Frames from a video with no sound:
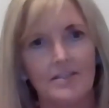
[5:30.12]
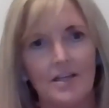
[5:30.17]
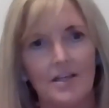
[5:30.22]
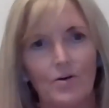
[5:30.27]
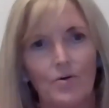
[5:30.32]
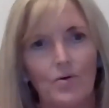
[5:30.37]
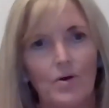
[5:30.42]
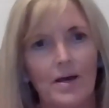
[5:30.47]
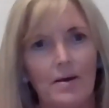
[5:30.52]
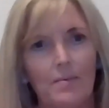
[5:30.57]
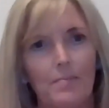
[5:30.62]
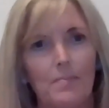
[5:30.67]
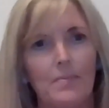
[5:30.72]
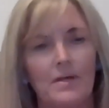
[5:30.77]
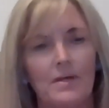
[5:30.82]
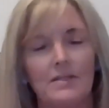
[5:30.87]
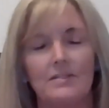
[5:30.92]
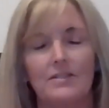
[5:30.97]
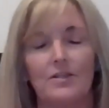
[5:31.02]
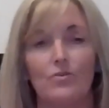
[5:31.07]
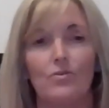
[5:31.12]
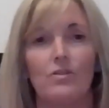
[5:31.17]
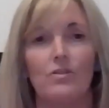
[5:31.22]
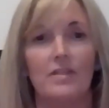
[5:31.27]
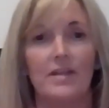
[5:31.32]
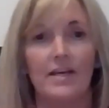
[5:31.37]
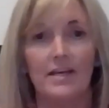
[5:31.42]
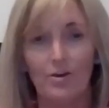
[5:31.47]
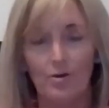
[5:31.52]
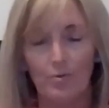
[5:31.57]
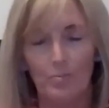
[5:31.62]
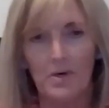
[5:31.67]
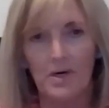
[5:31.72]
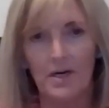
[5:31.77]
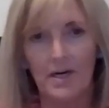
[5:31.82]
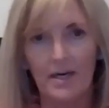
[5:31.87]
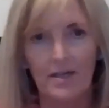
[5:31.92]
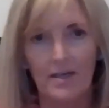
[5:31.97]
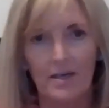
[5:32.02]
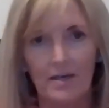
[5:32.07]
So thank you,
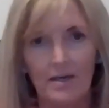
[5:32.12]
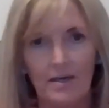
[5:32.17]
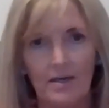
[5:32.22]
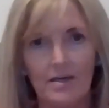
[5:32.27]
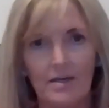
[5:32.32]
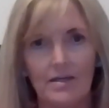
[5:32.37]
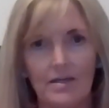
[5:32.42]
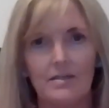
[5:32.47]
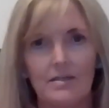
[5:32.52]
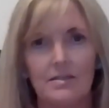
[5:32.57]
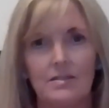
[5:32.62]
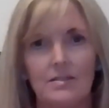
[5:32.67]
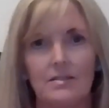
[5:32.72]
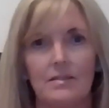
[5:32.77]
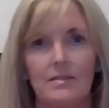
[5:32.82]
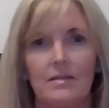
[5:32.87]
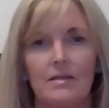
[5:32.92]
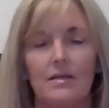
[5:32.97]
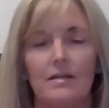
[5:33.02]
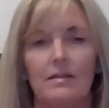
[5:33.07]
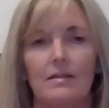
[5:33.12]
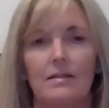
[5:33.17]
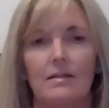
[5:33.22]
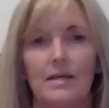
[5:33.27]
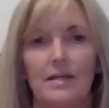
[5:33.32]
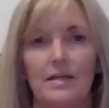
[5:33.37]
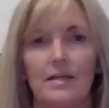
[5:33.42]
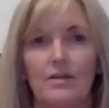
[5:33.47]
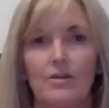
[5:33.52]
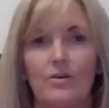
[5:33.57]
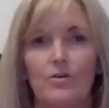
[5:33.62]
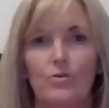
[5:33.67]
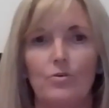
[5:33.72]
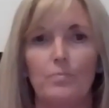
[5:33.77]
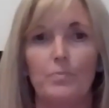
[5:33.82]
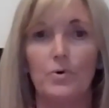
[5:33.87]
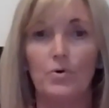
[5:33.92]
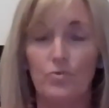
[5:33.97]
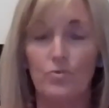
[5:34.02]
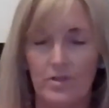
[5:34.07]
Mark, and thank you
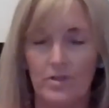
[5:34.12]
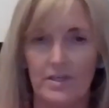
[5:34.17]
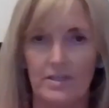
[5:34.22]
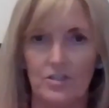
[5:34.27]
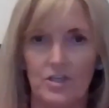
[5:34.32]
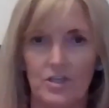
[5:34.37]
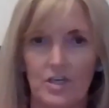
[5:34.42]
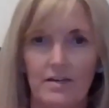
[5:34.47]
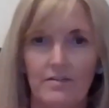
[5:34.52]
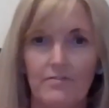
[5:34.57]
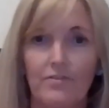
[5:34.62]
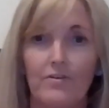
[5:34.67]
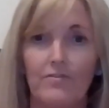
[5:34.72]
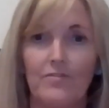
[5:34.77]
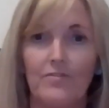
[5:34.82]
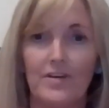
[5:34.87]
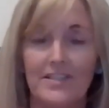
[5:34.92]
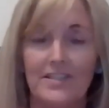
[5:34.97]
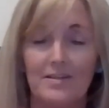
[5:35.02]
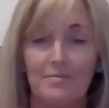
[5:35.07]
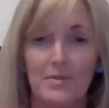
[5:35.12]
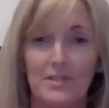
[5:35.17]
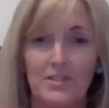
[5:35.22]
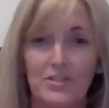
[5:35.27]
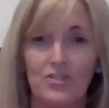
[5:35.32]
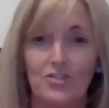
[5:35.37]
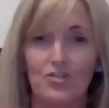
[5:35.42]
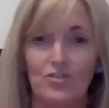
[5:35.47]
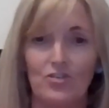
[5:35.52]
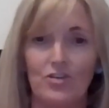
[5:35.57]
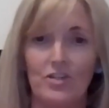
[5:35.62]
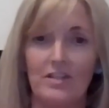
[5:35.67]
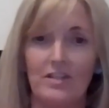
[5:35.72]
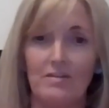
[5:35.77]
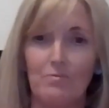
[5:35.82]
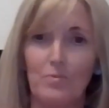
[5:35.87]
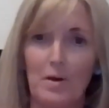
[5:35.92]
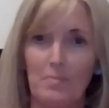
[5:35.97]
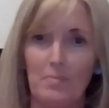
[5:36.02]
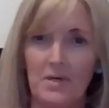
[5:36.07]
both actually for inviting me to join the
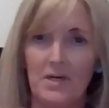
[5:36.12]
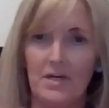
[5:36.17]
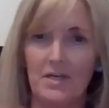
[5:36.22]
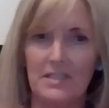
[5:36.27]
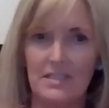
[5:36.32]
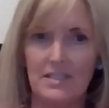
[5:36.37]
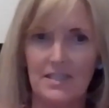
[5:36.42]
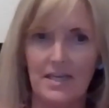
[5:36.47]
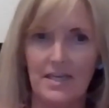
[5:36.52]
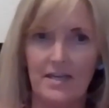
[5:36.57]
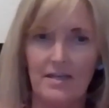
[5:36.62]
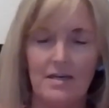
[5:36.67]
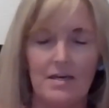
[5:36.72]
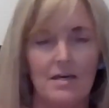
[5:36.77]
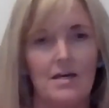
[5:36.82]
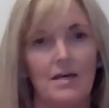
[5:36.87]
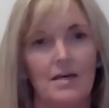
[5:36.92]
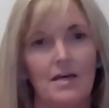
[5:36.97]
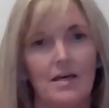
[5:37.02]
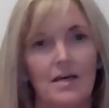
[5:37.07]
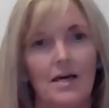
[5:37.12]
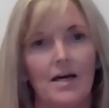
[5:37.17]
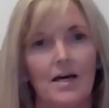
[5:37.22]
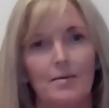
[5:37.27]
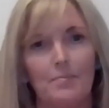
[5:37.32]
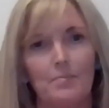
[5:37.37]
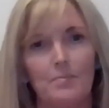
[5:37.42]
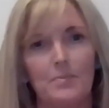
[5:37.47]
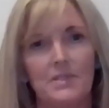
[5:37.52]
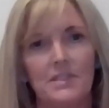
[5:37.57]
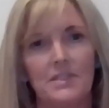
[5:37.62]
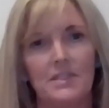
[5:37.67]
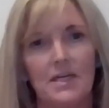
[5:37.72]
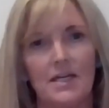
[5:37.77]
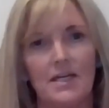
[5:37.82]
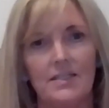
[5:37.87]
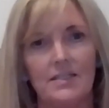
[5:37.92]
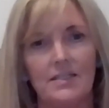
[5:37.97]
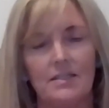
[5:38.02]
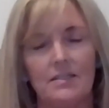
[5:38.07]
webinar today. I'm
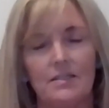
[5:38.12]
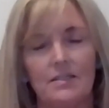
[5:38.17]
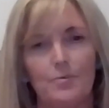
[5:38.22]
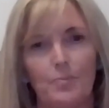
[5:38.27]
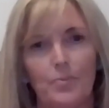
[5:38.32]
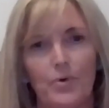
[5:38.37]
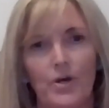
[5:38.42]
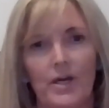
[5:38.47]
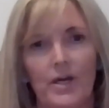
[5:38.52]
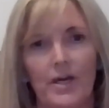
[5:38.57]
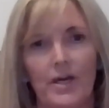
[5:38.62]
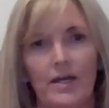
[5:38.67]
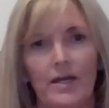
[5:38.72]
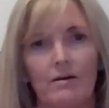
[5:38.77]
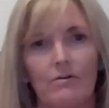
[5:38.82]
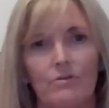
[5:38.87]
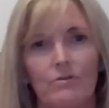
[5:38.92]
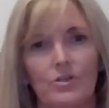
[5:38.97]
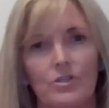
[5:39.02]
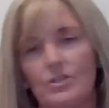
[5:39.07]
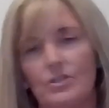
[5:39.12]
delighted to bring